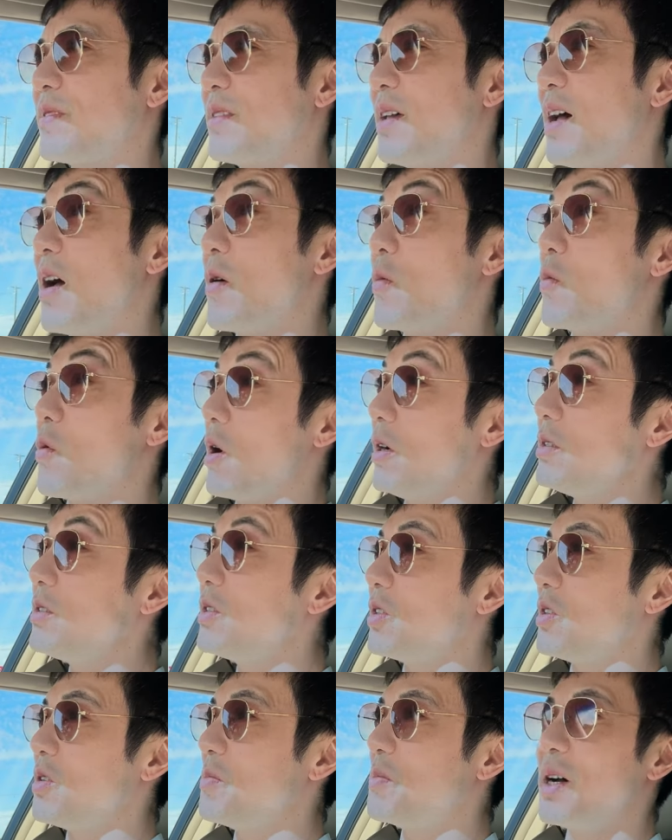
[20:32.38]
i want
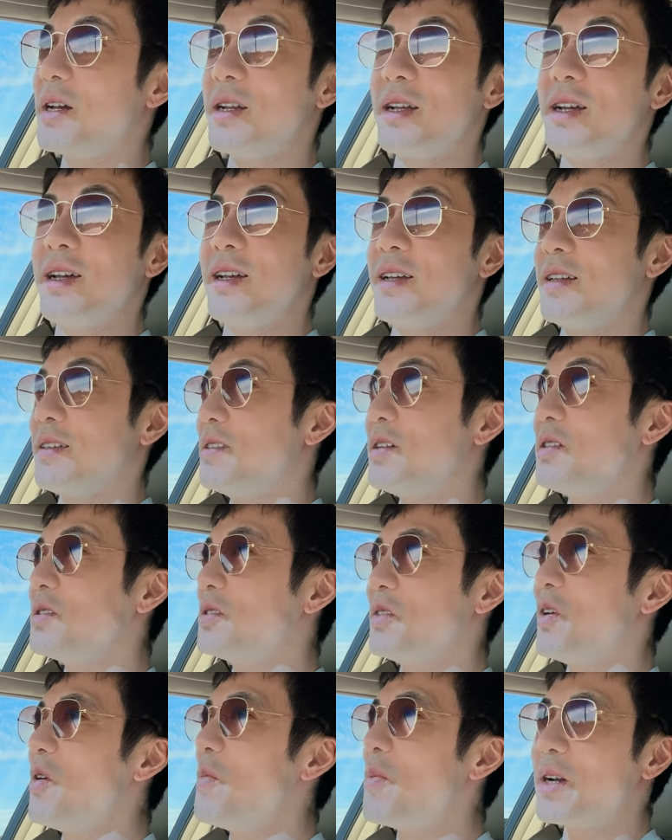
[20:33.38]
to but there's
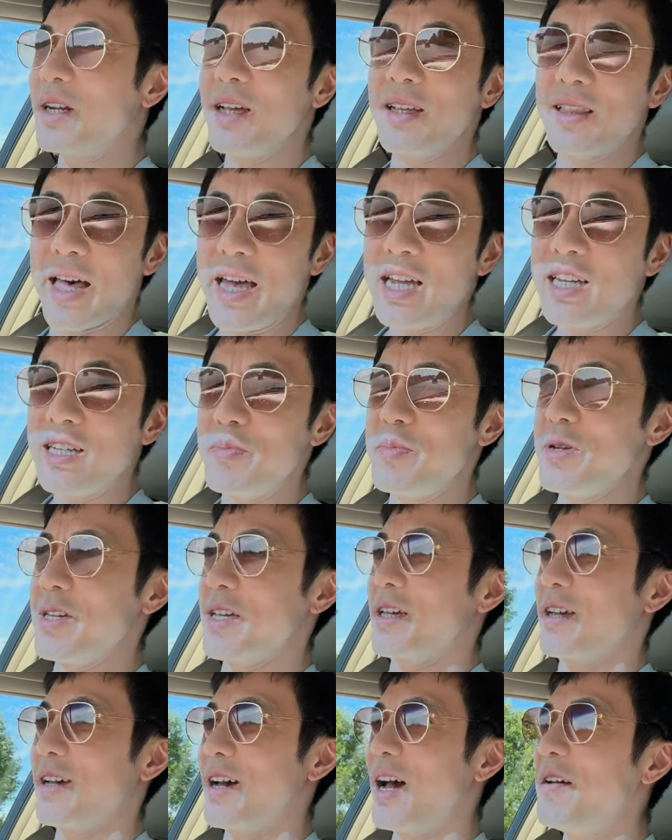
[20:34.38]
nobody like me
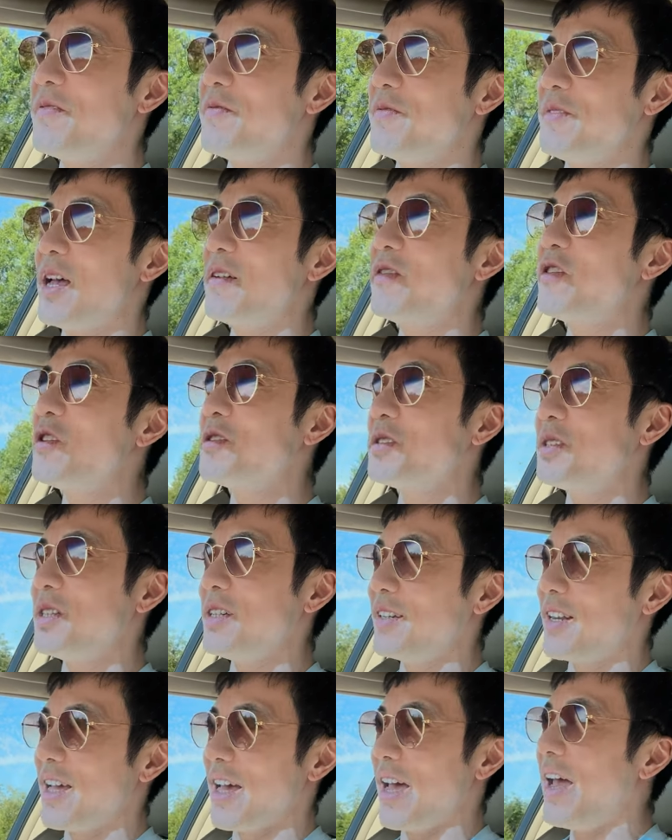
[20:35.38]
i've never
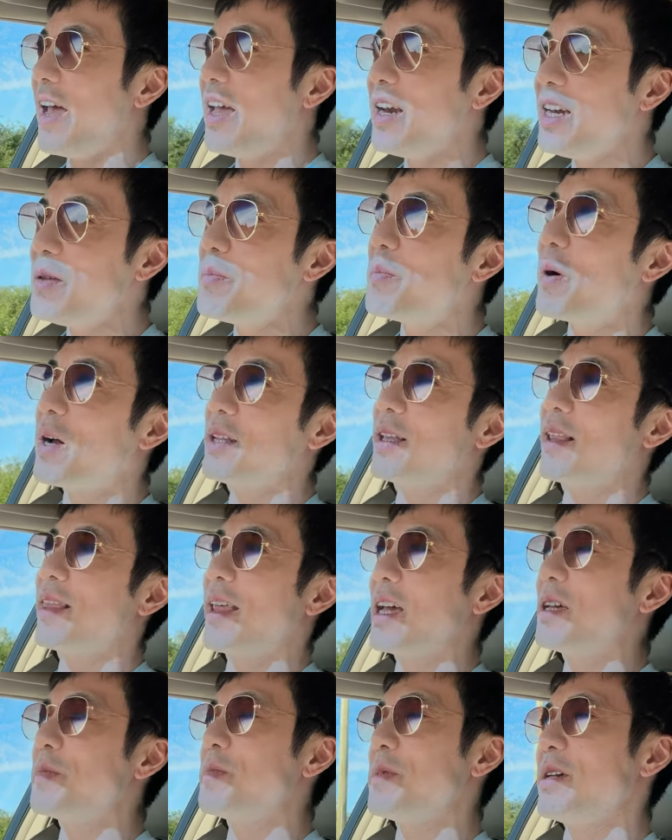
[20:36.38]
seen anybody
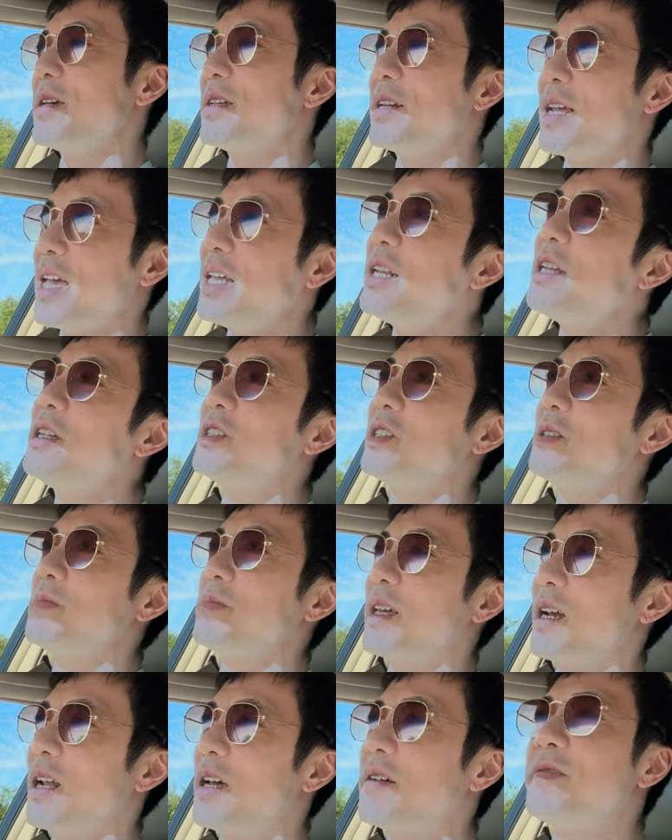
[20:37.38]
like me in any gym
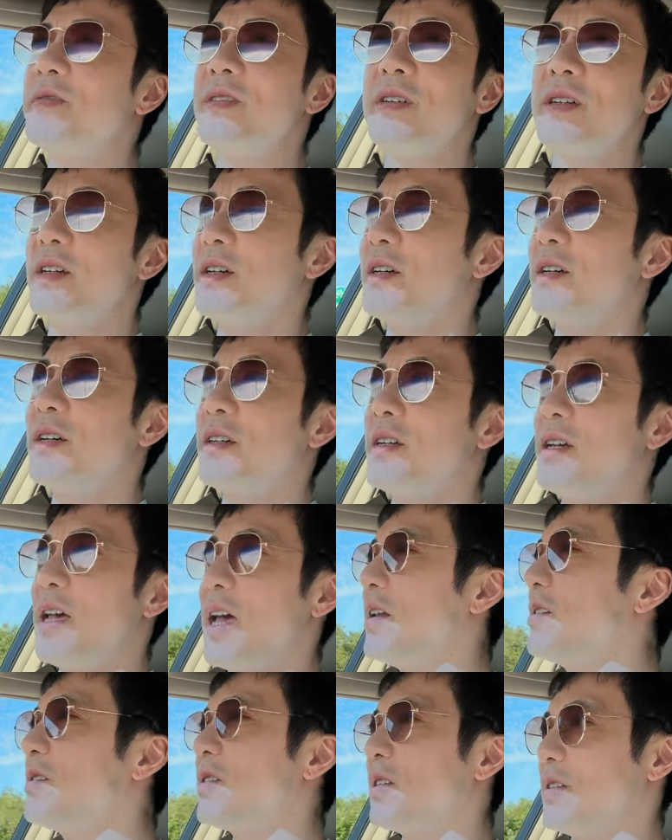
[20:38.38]
that i've
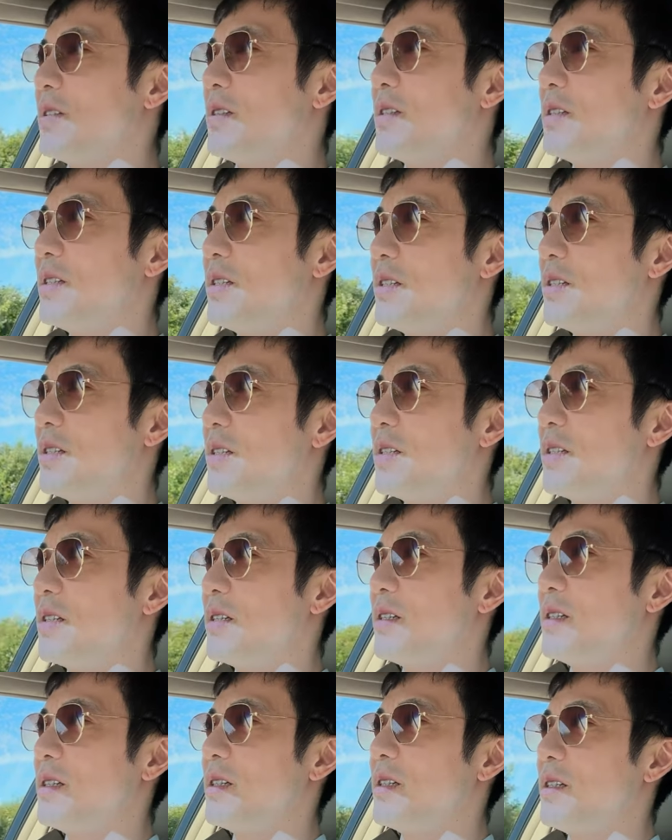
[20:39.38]
entered
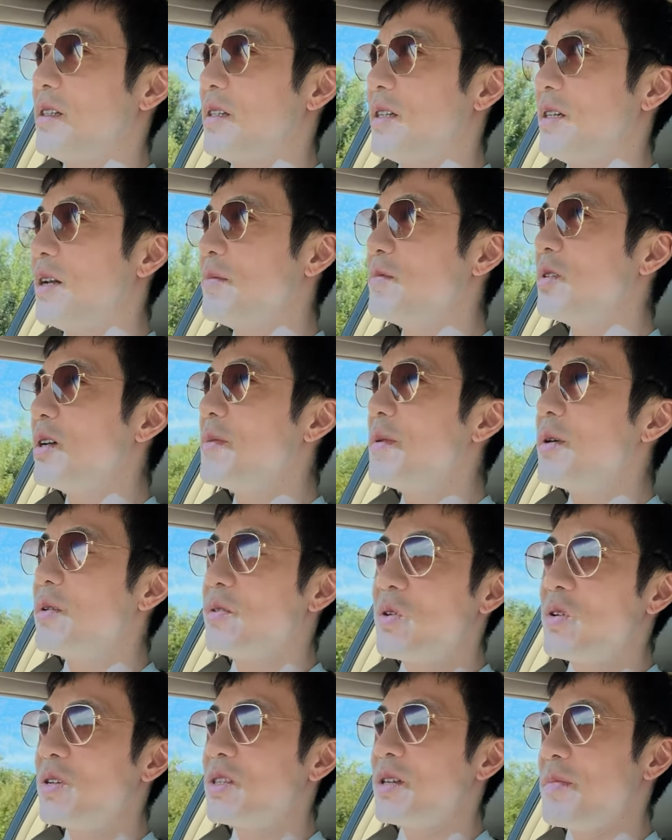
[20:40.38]
i'm talking about
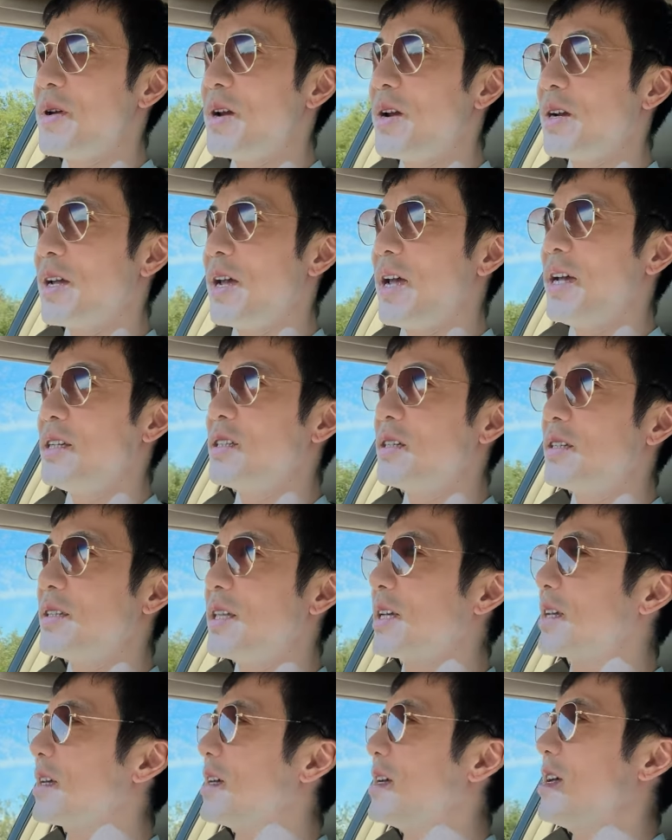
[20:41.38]
north america asia
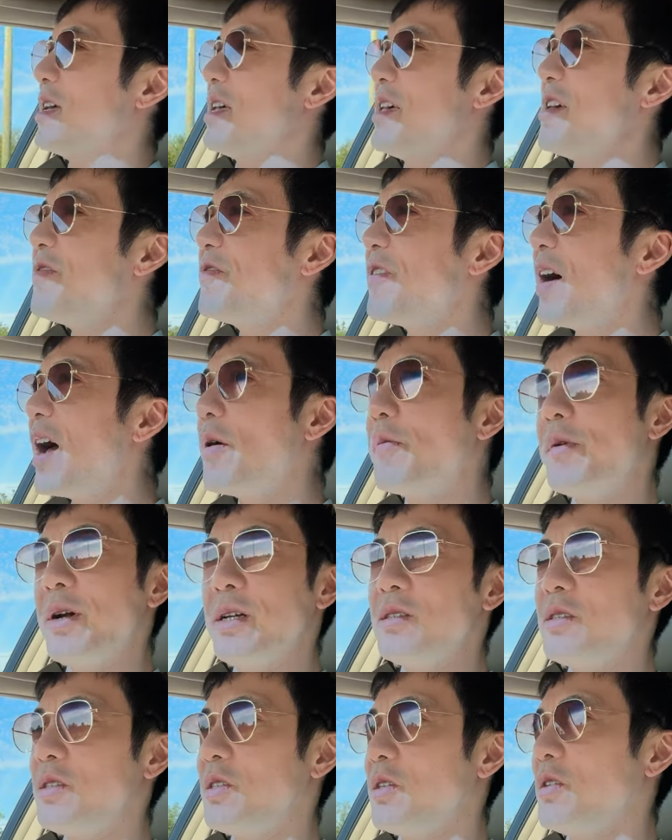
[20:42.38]
like if i
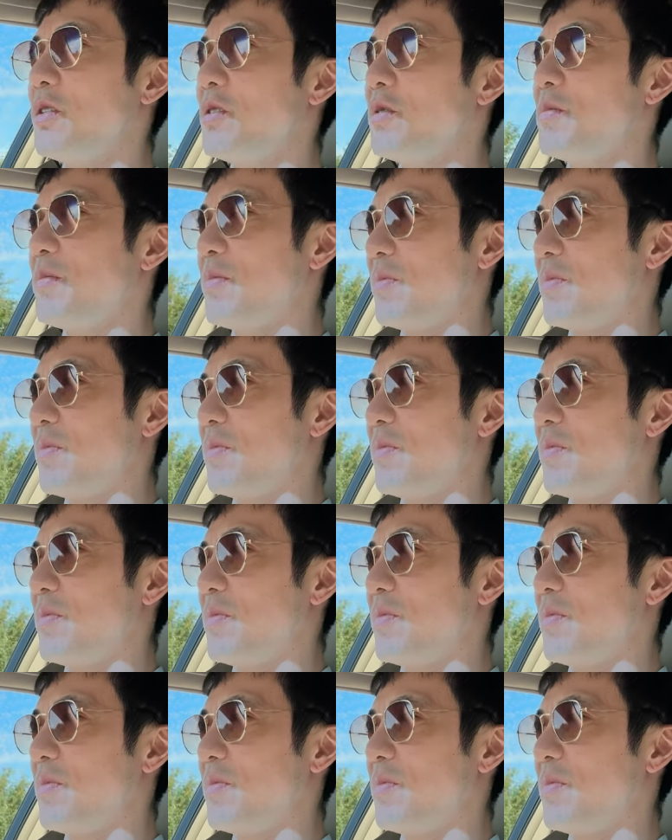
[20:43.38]
went to